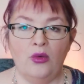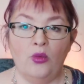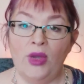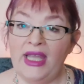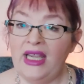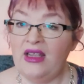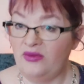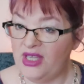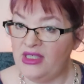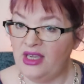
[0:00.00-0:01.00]
When
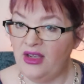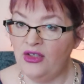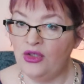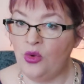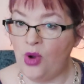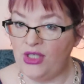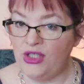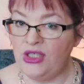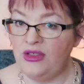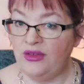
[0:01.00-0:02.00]
investigators
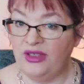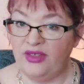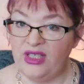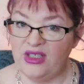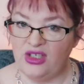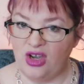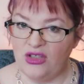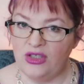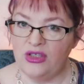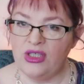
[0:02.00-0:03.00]
questioned Olivia's
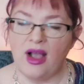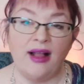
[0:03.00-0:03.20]
doctors,